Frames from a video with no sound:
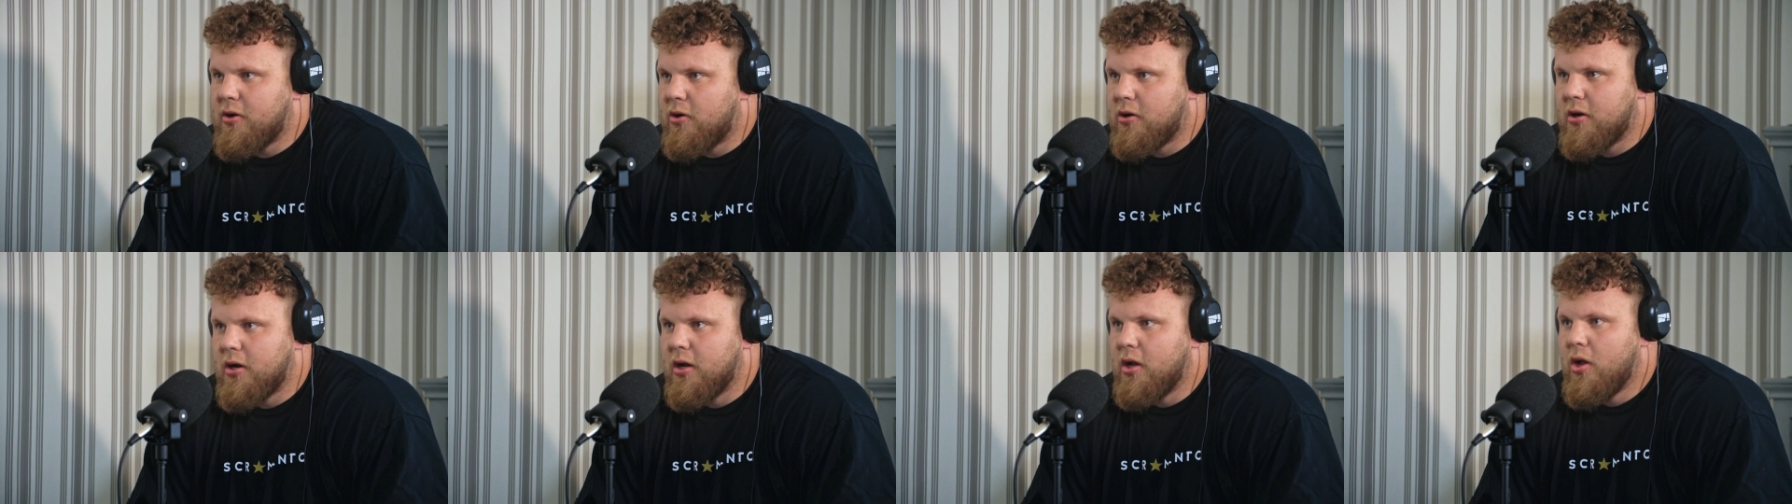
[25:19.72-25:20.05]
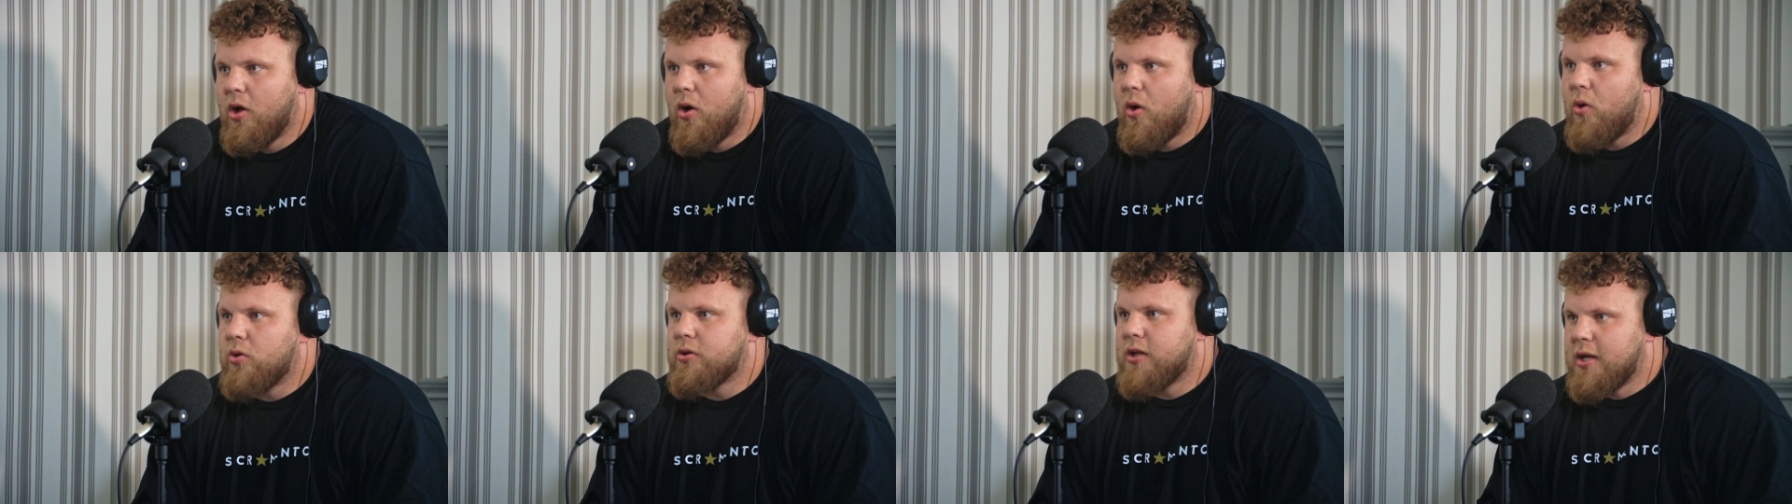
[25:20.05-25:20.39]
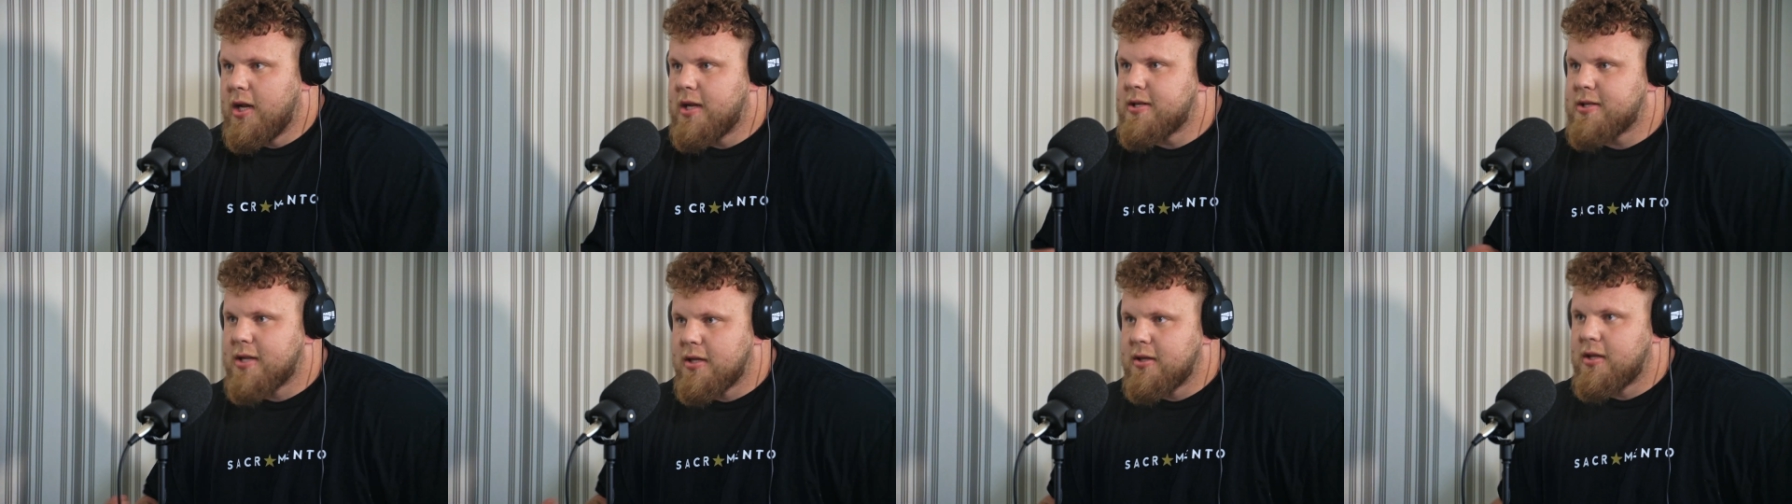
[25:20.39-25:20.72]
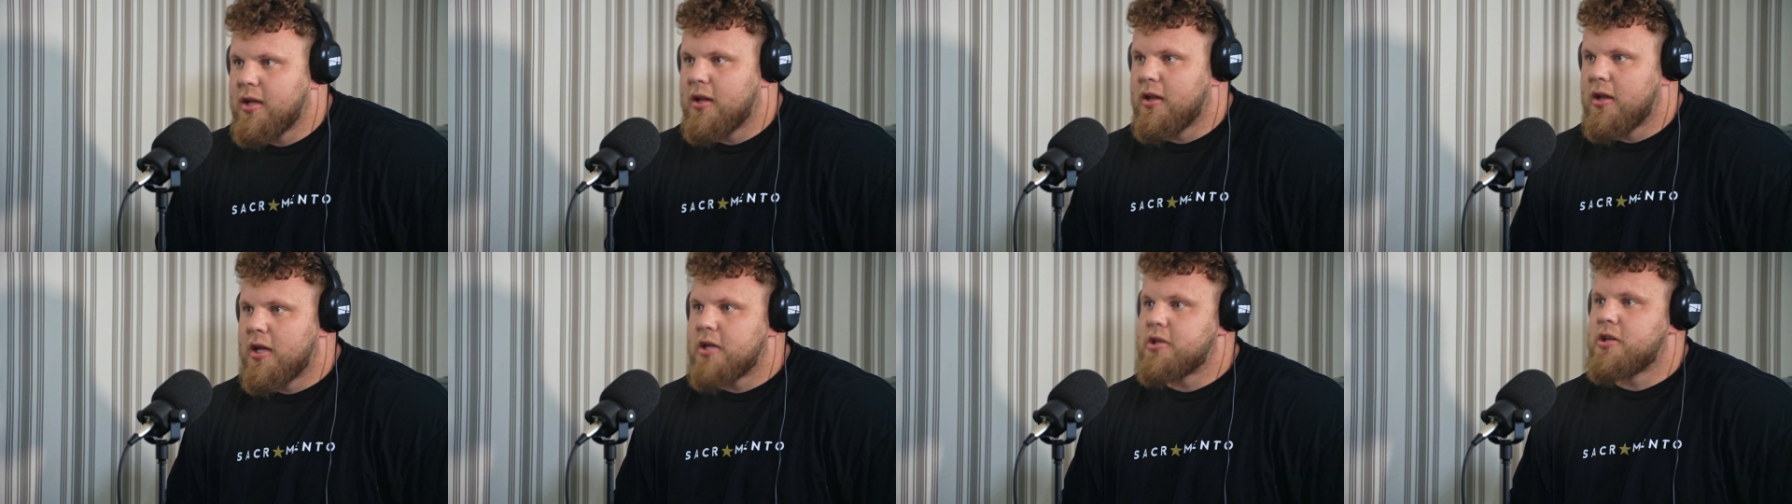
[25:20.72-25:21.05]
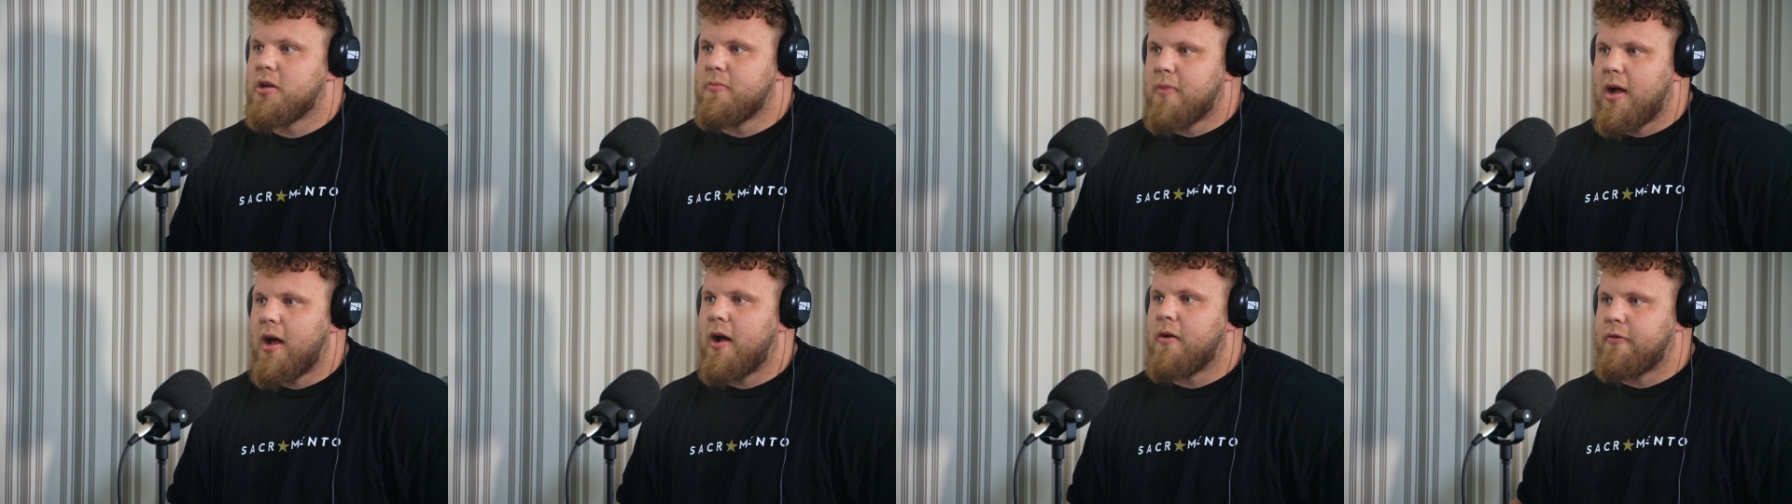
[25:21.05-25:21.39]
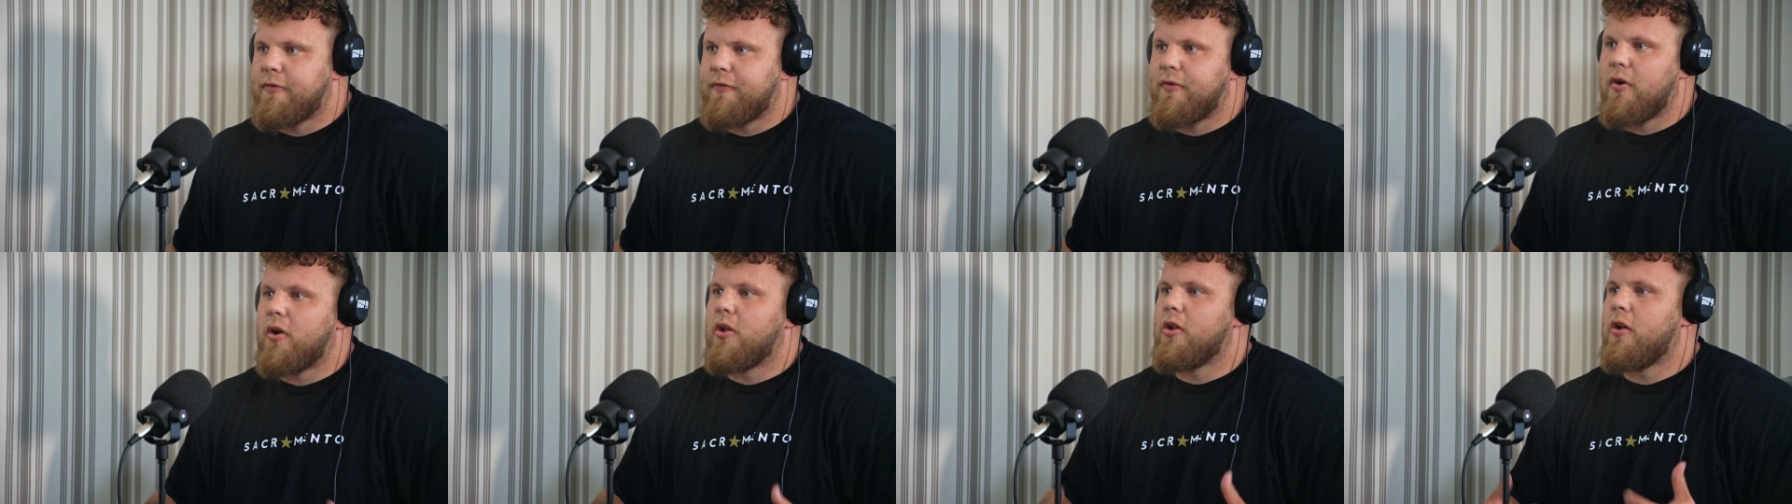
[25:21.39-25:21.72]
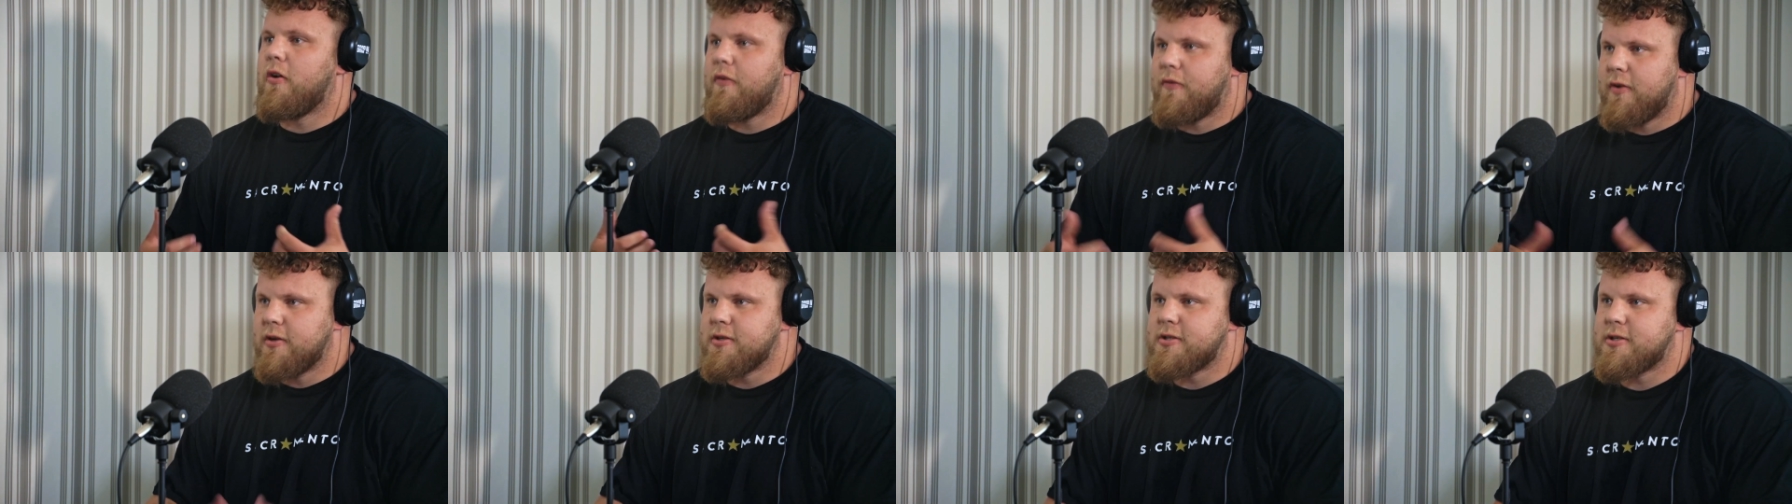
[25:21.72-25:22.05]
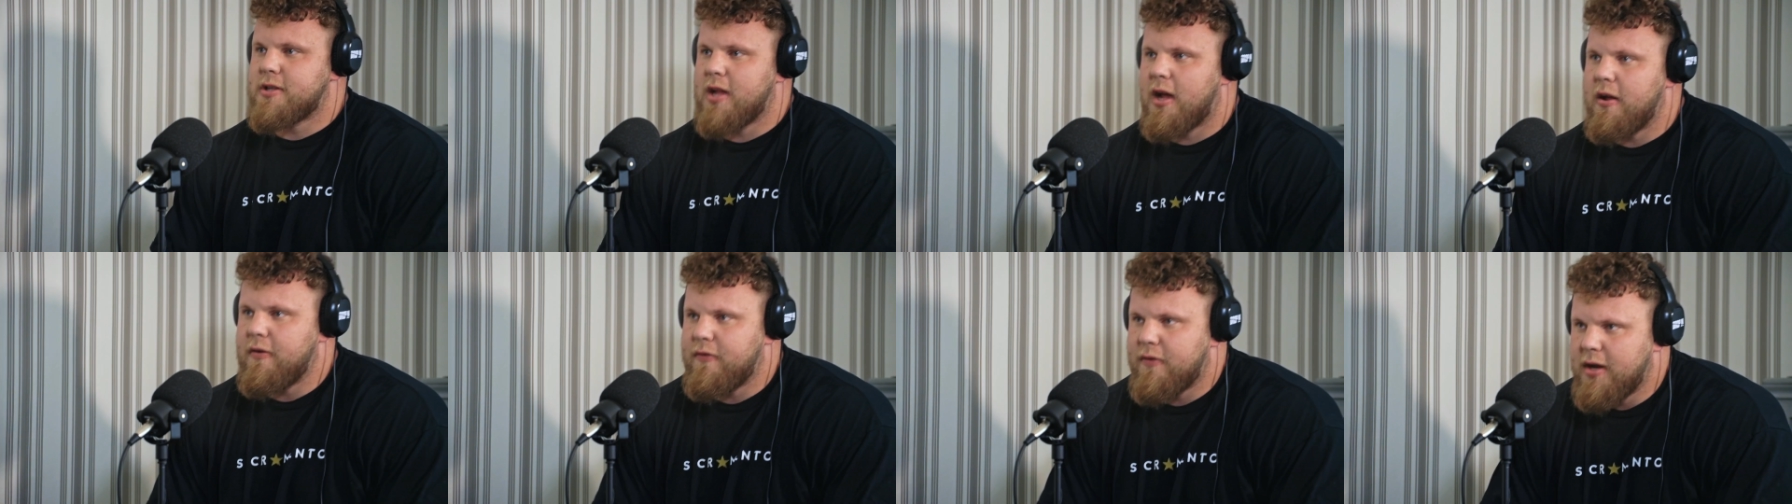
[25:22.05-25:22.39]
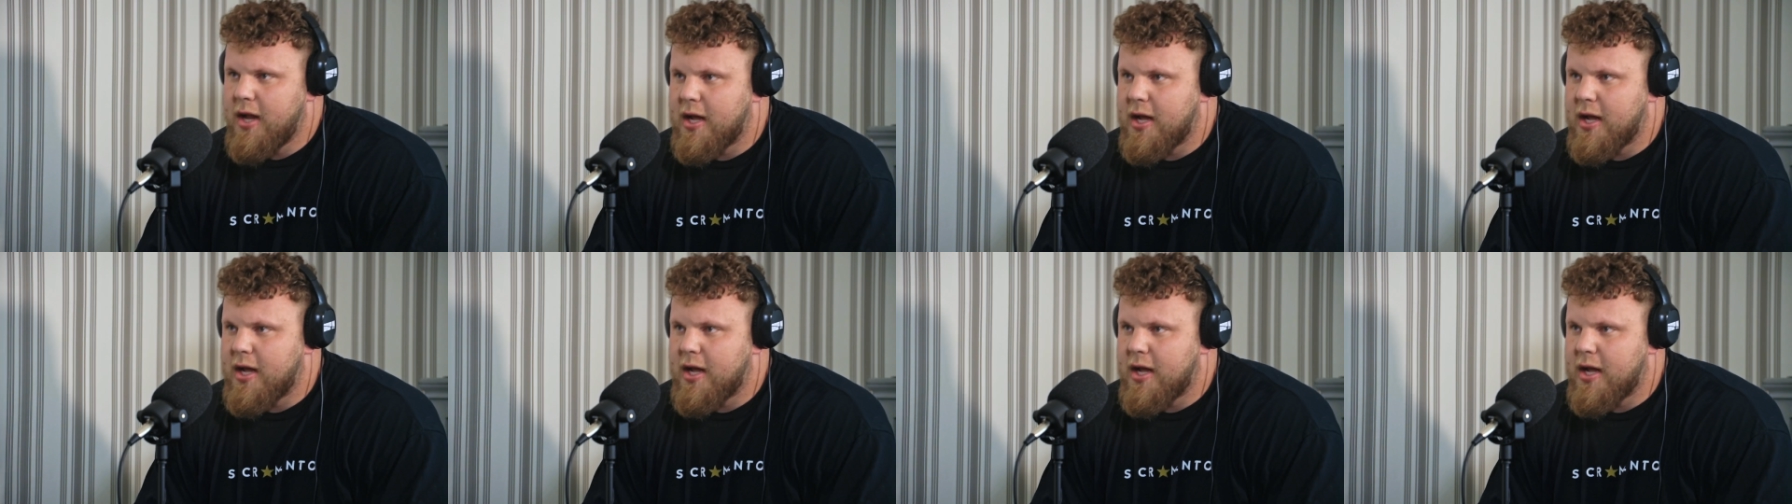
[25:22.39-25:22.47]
or holding this until literally my arms fall off and stuff.